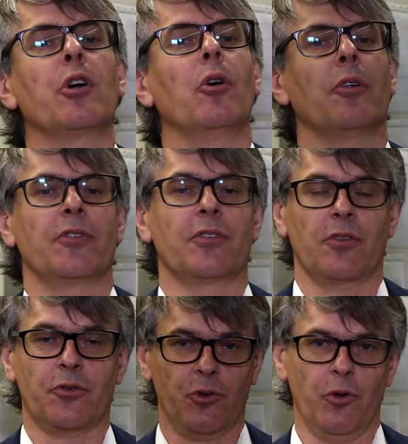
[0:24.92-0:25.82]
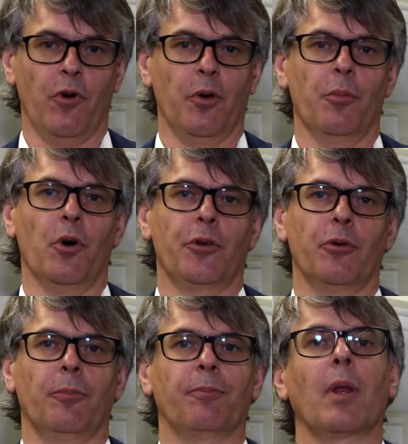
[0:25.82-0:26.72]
call this server on module?